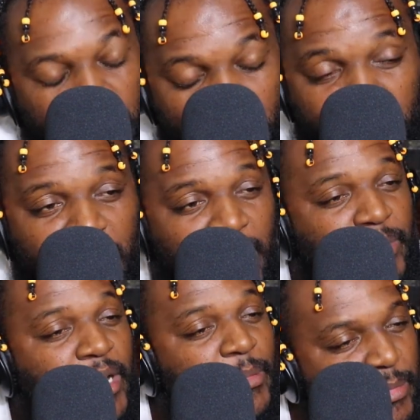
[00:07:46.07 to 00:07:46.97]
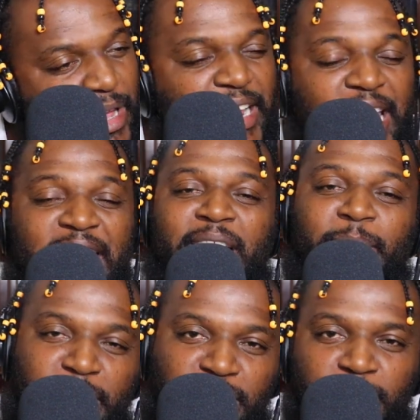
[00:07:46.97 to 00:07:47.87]
But I'm going to calm down. But, man, hey,
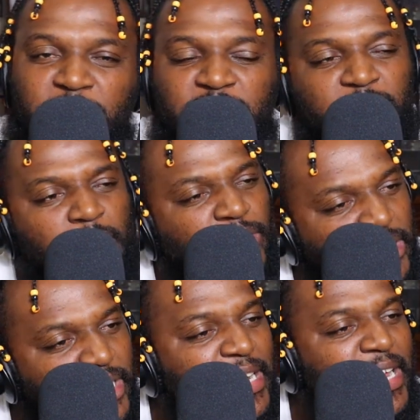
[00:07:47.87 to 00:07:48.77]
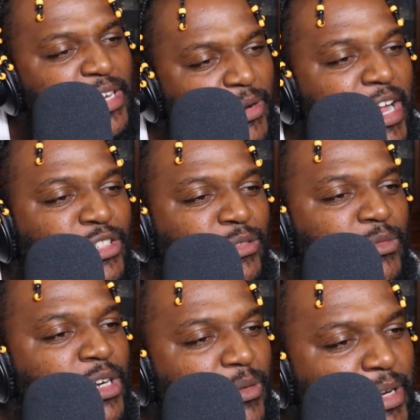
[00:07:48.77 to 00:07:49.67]
I'm messing with the song, Selena. You got you
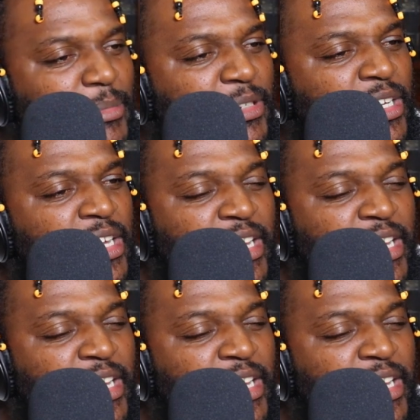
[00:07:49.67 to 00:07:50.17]
one, Rema.